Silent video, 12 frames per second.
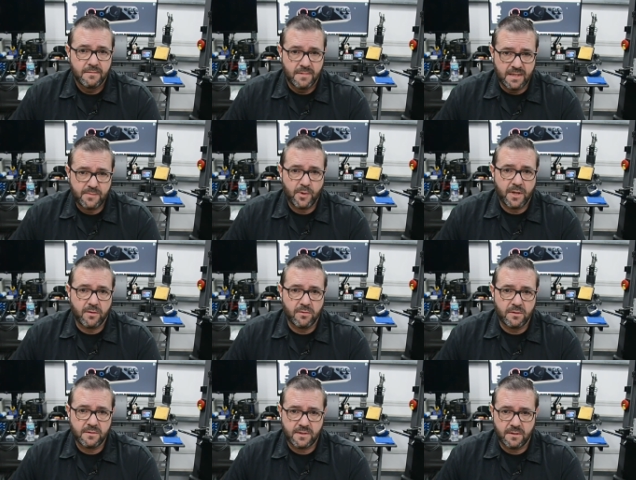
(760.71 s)
That's pretty
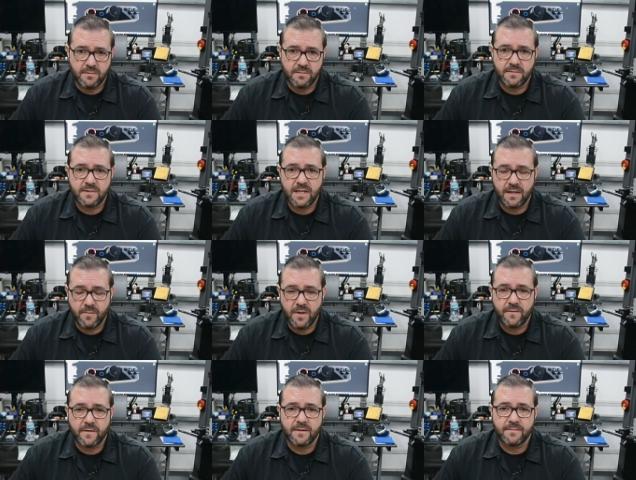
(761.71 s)
cool, so send them
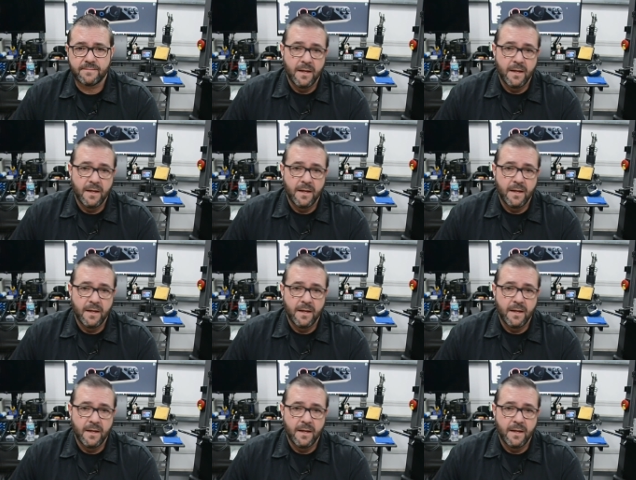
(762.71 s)
over.